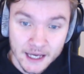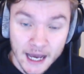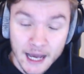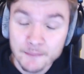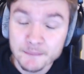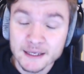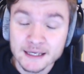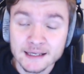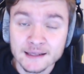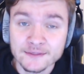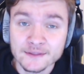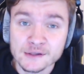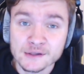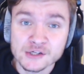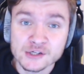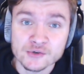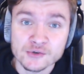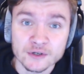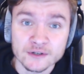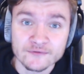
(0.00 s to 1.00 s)
I'm making this
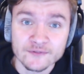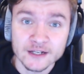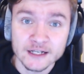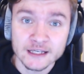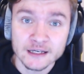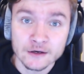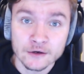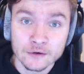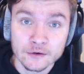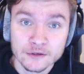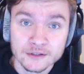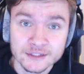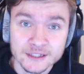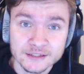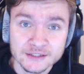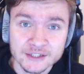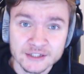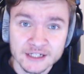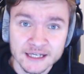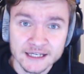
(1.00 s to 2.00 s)
short video
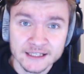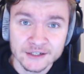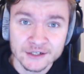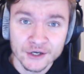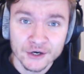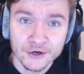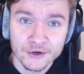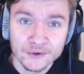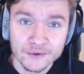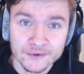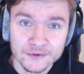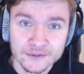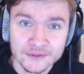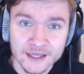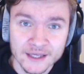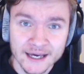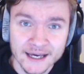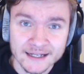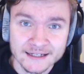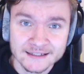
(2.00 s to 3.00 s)
just to let you know
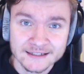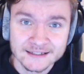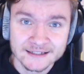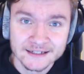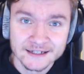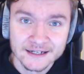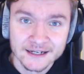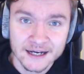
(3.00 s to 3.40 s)
that